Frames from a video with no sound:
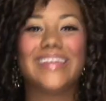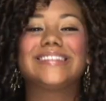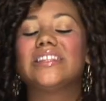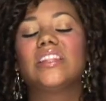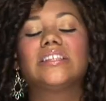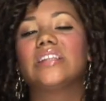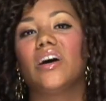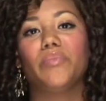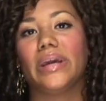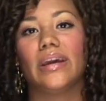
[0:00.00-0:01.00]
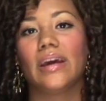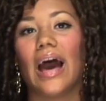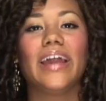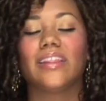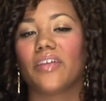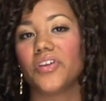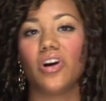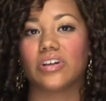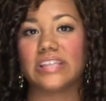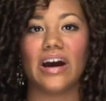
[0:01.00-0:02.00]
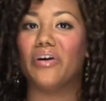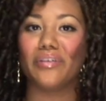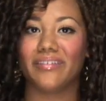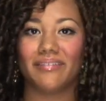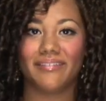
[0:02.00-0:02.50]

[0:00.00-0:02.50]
That's that's not me. I didn't let the dogs out.